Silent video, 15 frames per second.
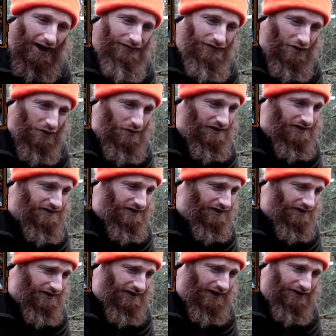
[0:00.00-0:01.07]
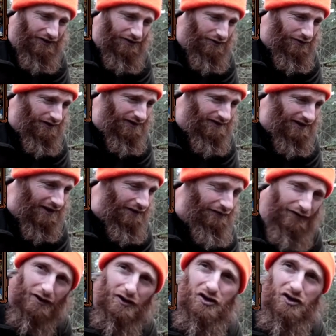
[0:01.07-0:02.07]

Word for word: I have noticed that there is a